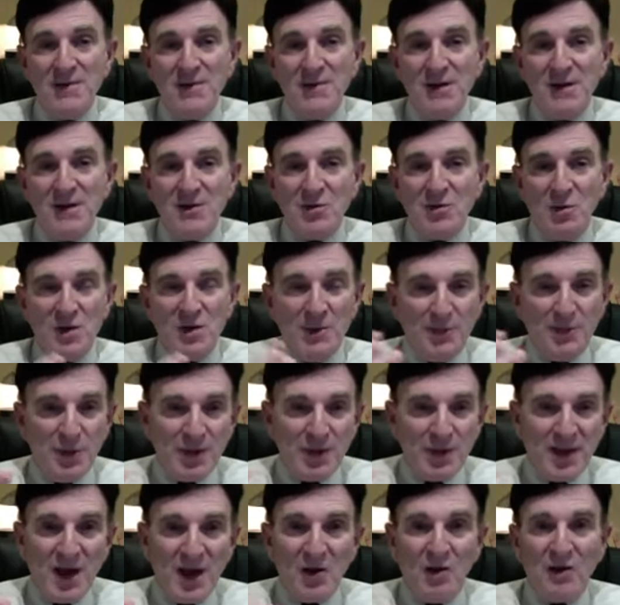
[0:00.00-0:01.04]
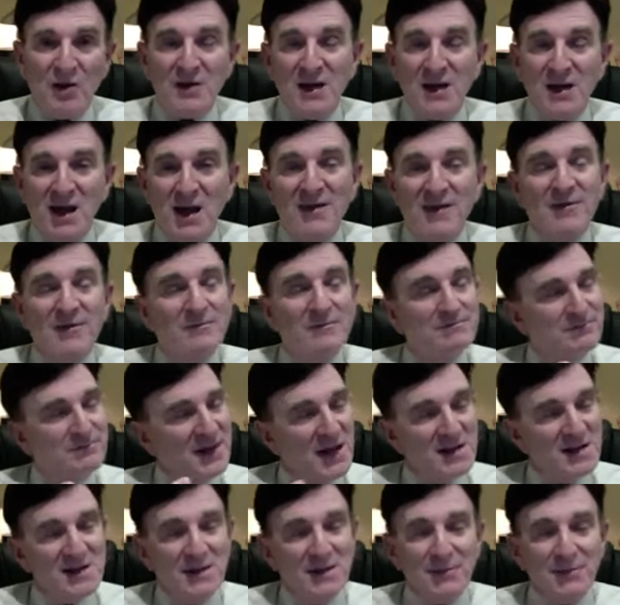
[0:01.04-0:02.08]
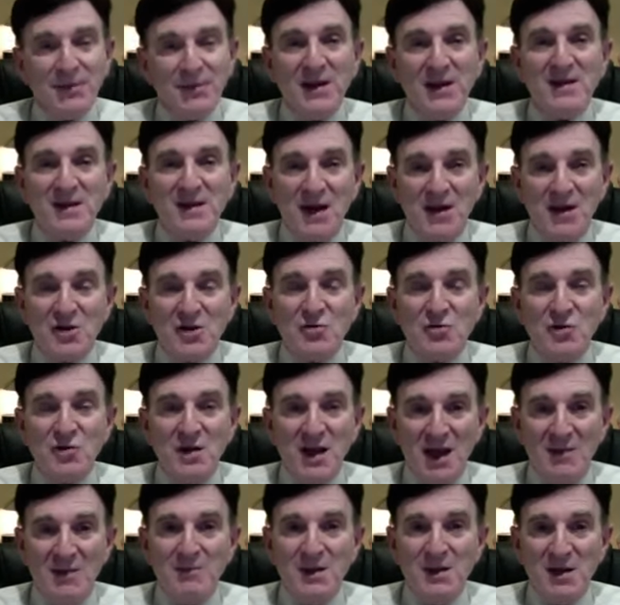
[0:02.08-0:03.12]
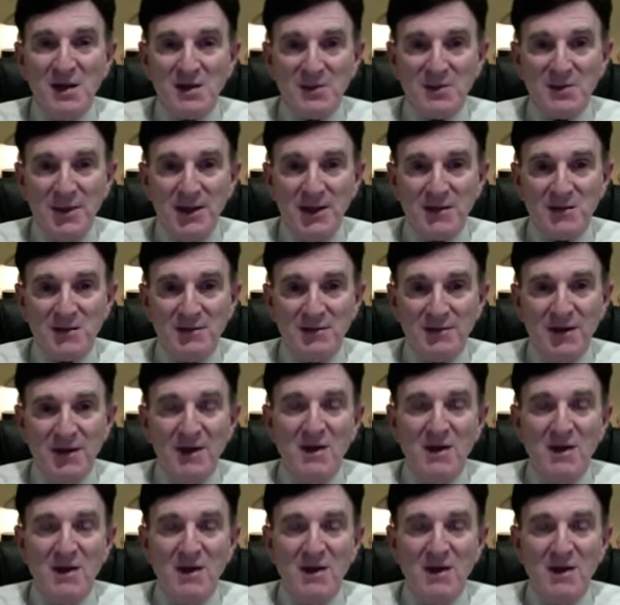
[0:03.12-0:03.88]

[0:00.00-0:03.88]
So when you put that all together, yes, implant dentistry can be expensive.